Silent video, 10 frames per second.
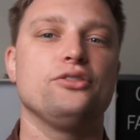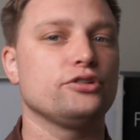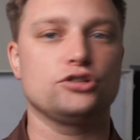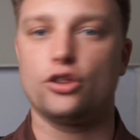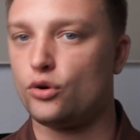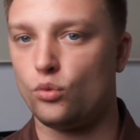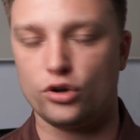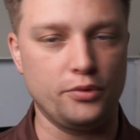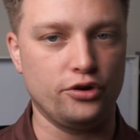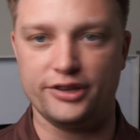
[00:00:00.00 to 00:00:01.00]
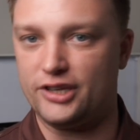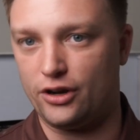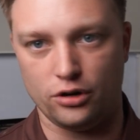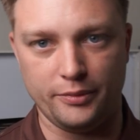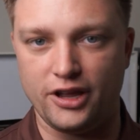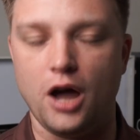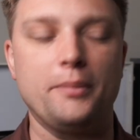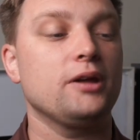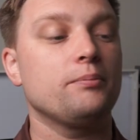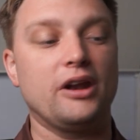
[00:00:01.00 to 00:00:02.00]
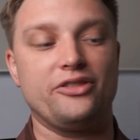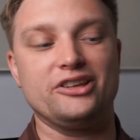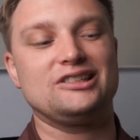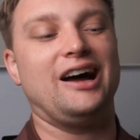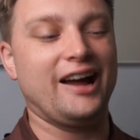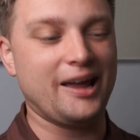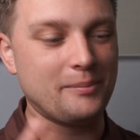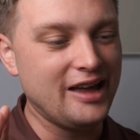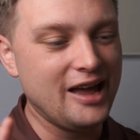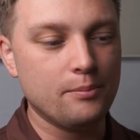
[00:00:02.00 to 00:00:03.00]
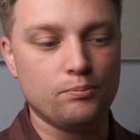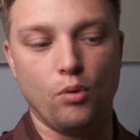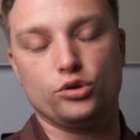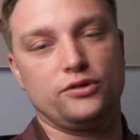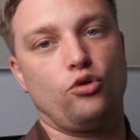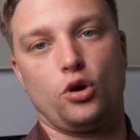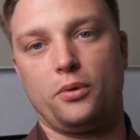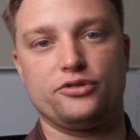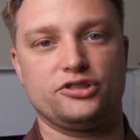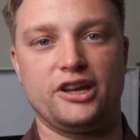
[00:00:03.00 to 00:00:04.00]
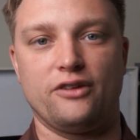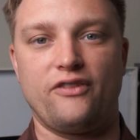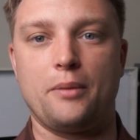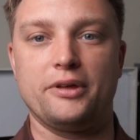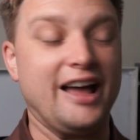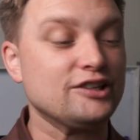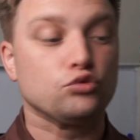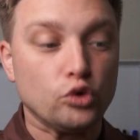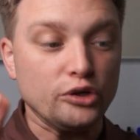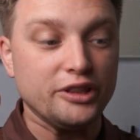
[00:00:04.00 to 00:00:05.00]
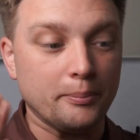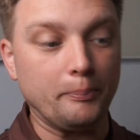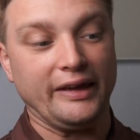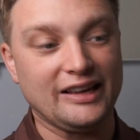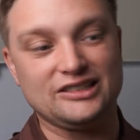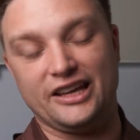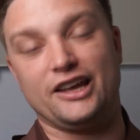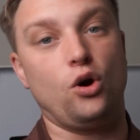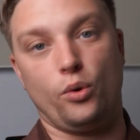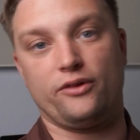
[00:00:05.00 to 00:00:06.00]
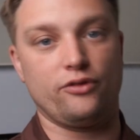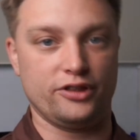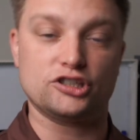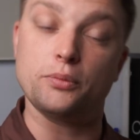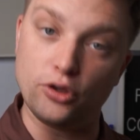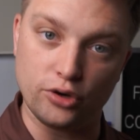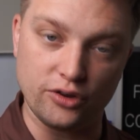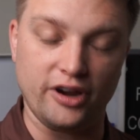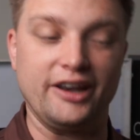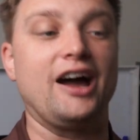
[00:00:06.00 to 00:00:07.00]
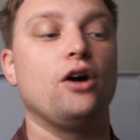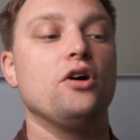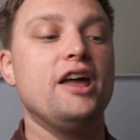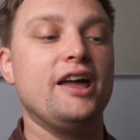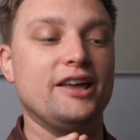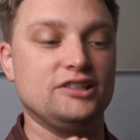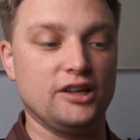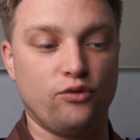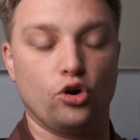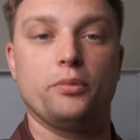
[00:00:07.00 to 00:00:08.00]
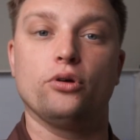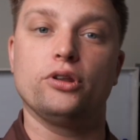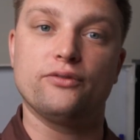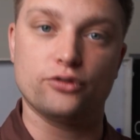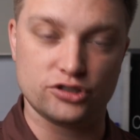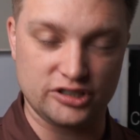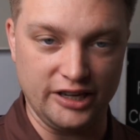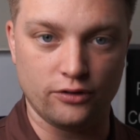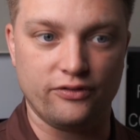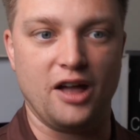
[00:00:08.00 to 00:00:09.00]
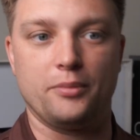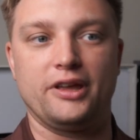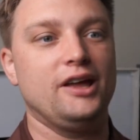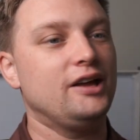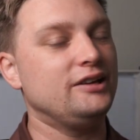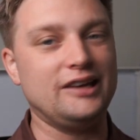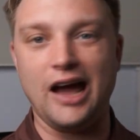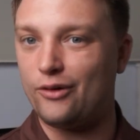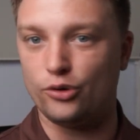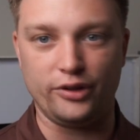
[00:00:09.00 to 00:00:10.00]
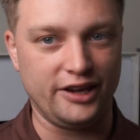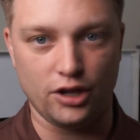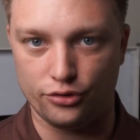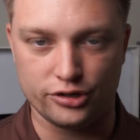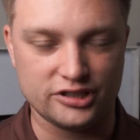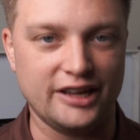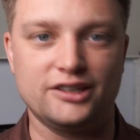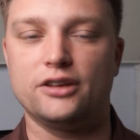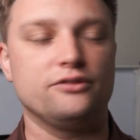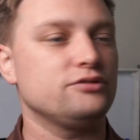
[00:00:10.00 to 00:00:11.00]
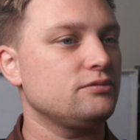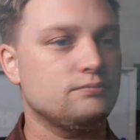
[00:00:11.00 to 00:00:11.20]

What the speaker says: there's other communities that are gonna be coming, but at this time, most affordable for single family. That's really the biggest thing going for this community right now, is the affordability for single family. Not really any other incentives.